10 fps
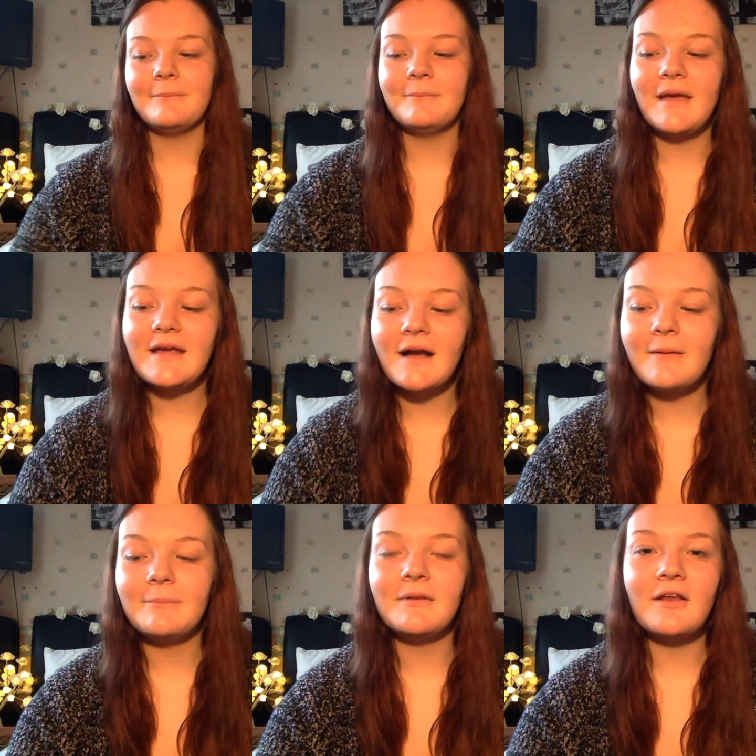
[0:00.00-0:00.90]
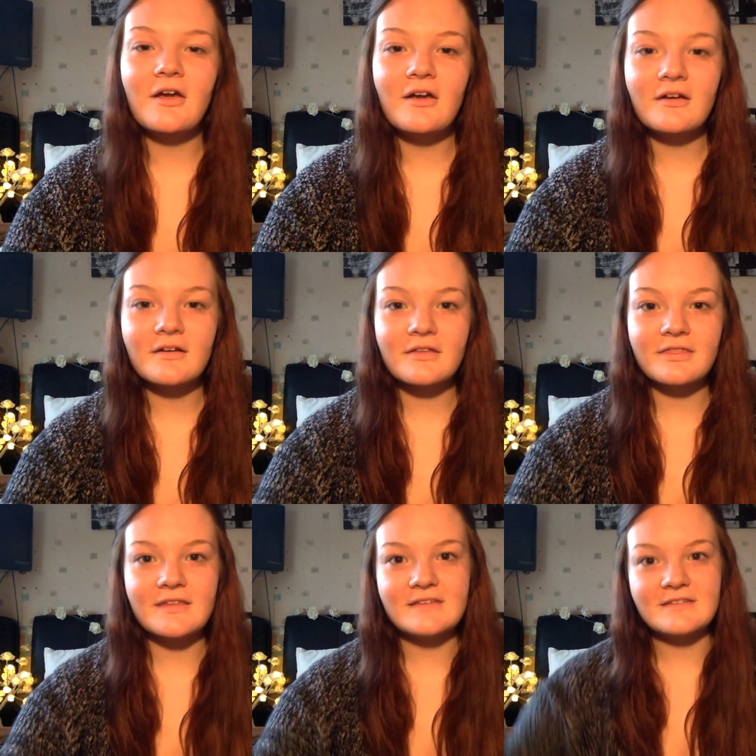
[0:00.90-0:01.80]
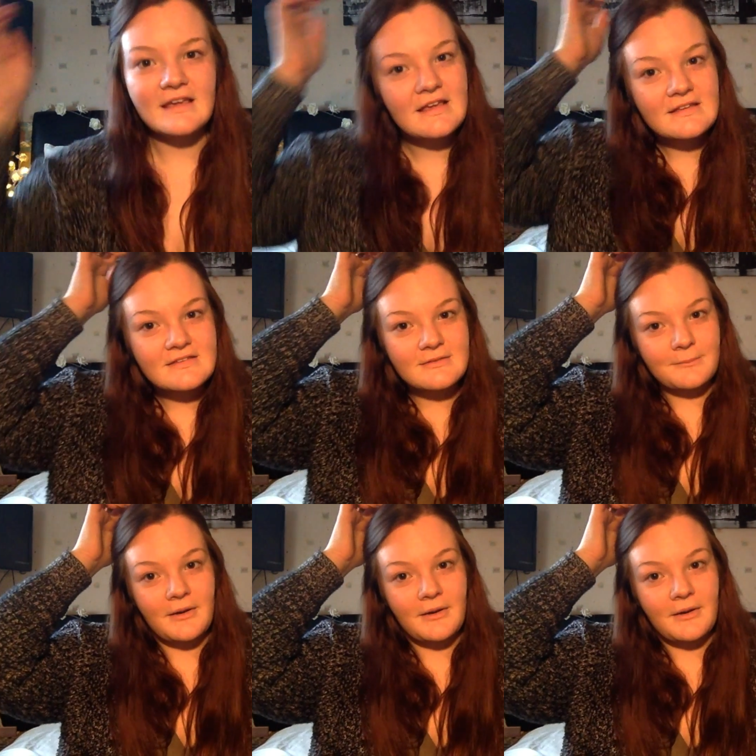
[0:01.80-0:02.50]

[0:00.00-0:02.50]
makeup look. This is